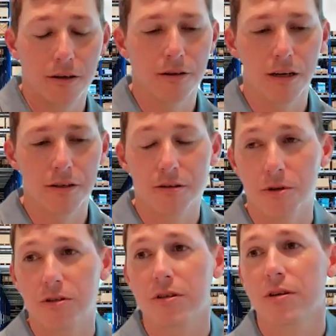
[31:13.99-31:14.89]

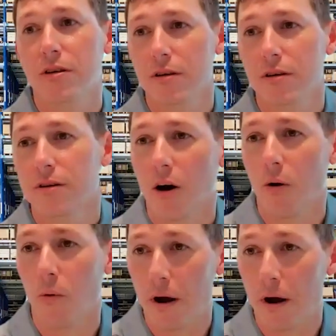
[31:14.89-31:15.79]
customers
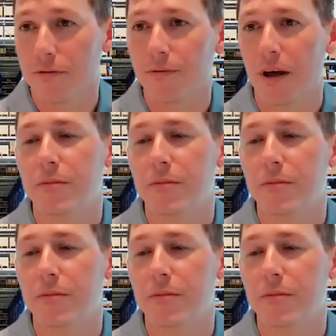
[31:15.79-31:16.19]
away from that